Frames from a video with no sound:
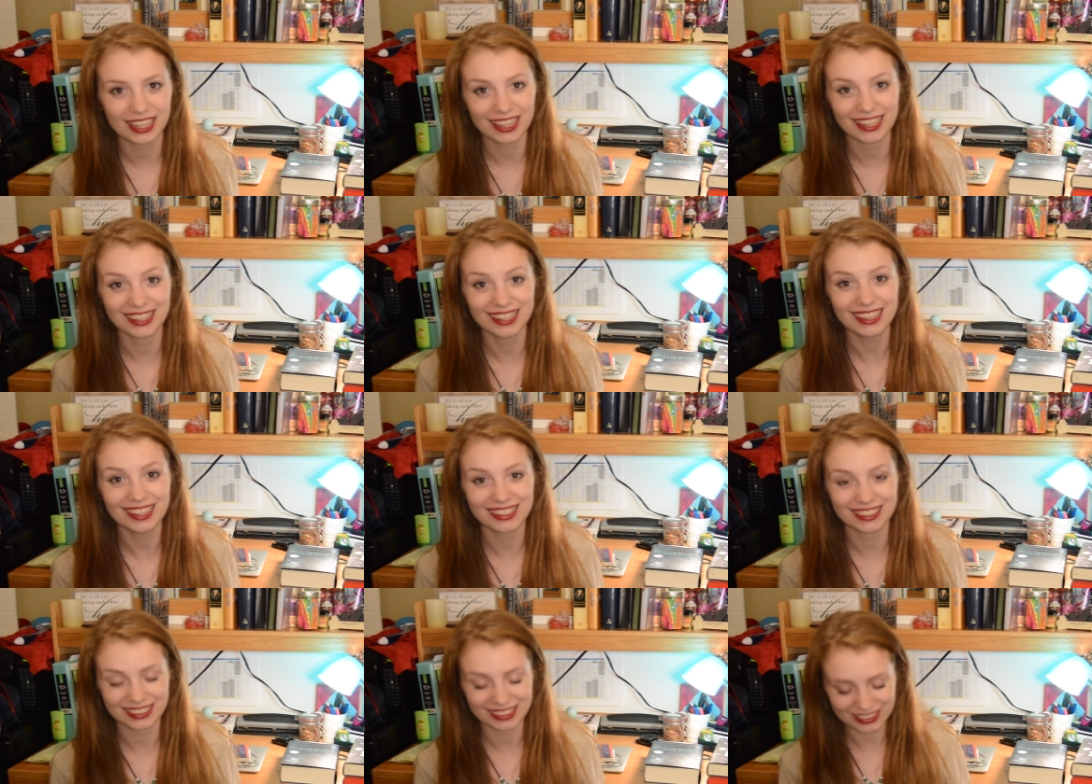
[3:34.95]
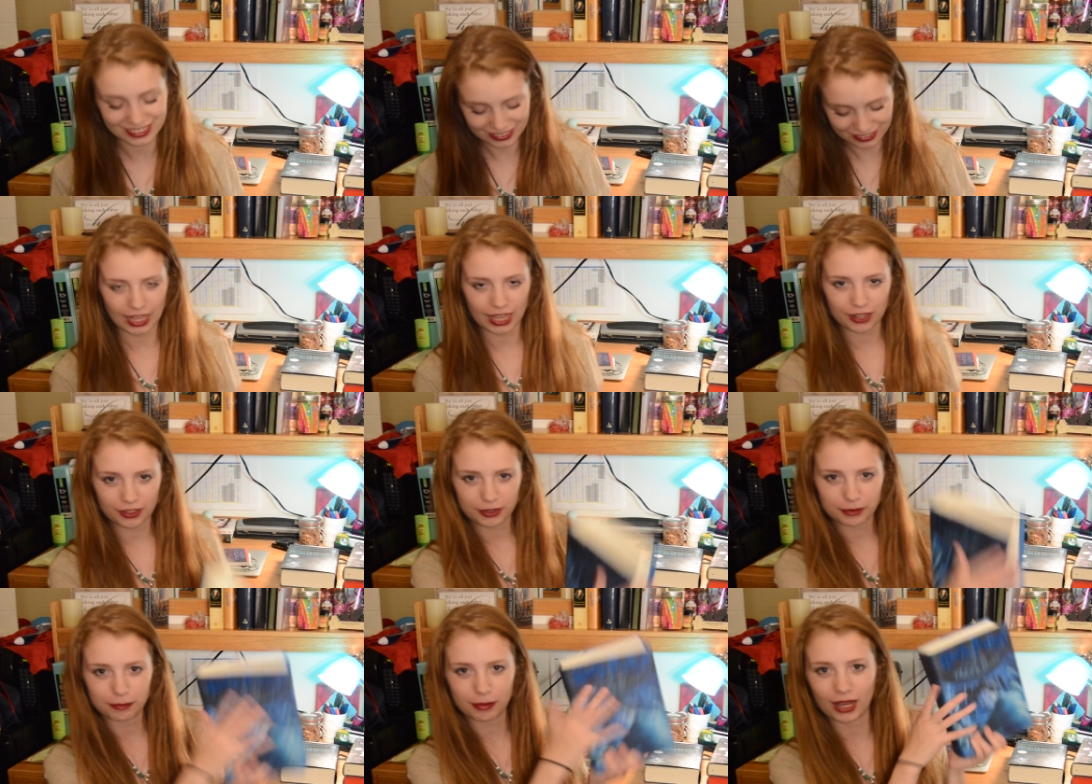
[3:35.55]
and it is
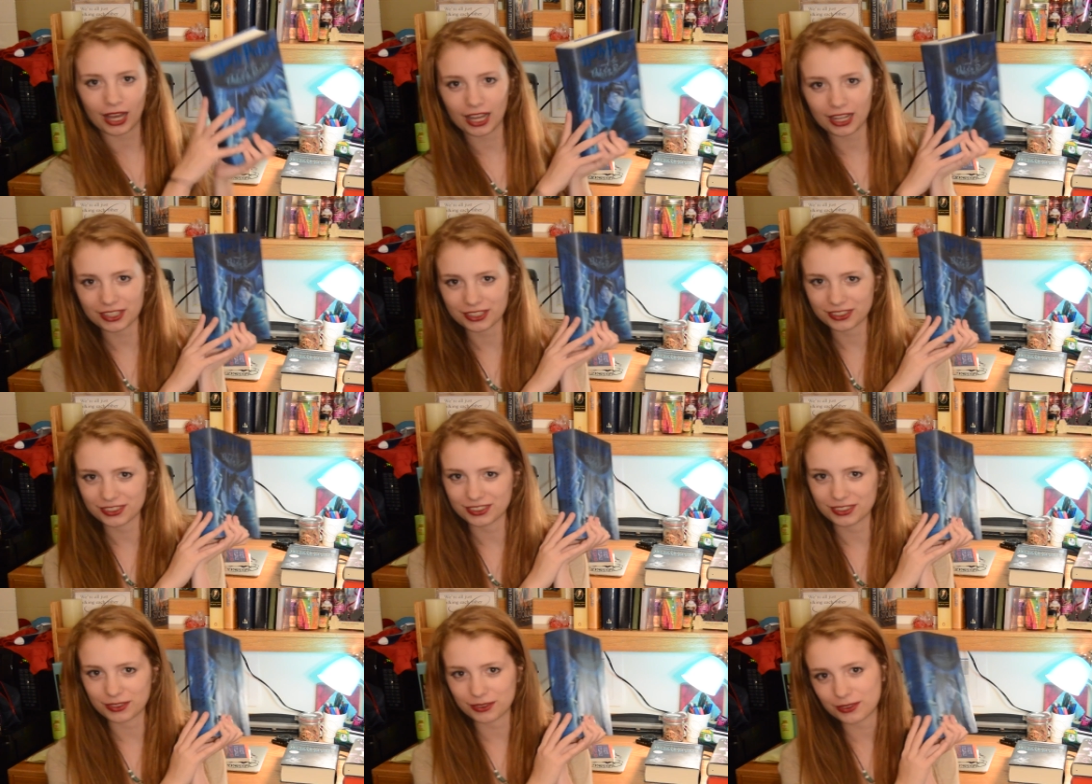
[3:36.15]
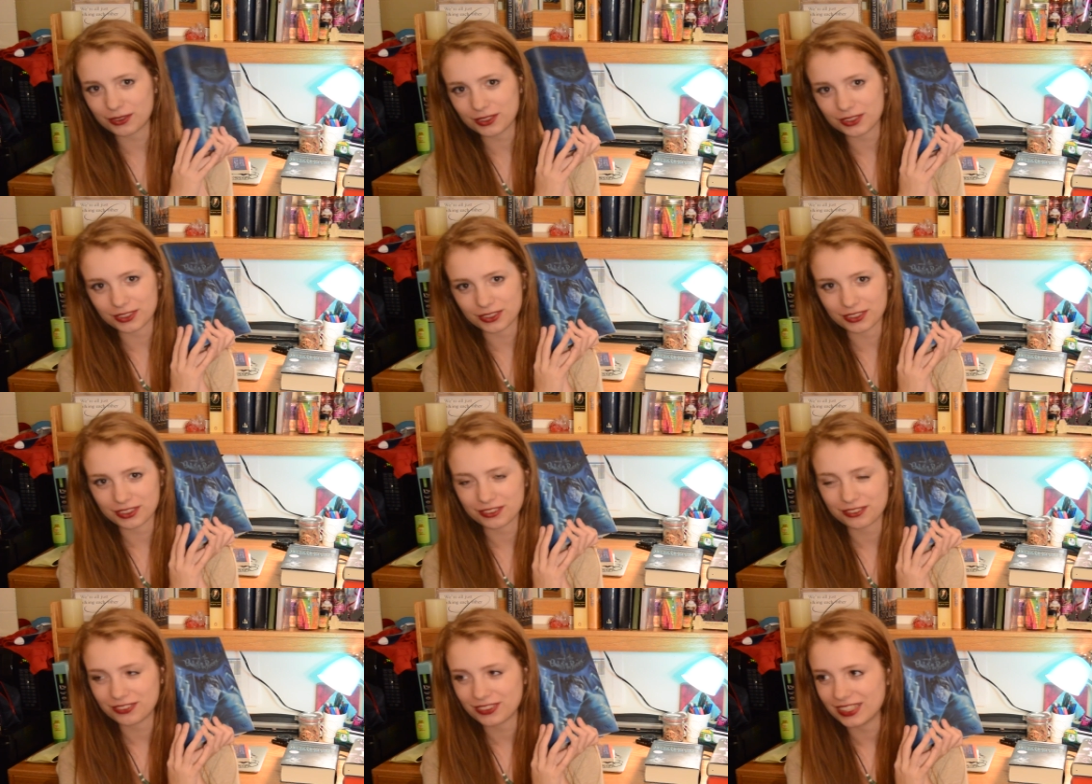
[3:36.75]
*Harry Potter and the Order
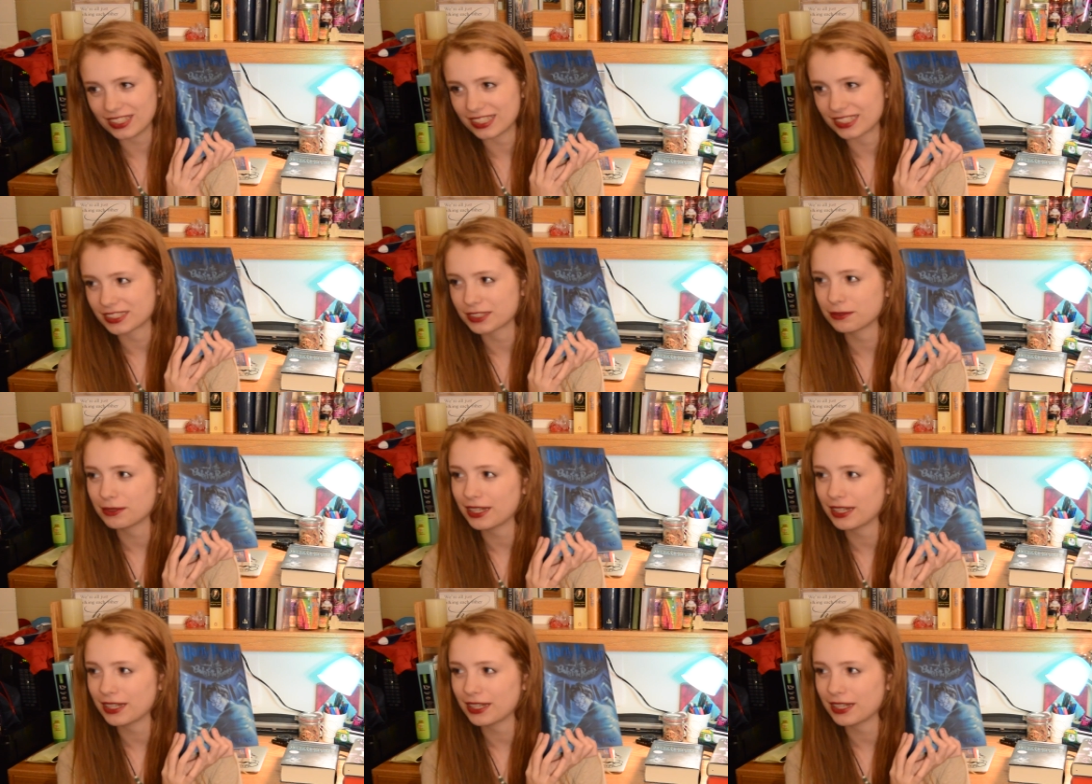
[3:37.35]
of the Phoenix.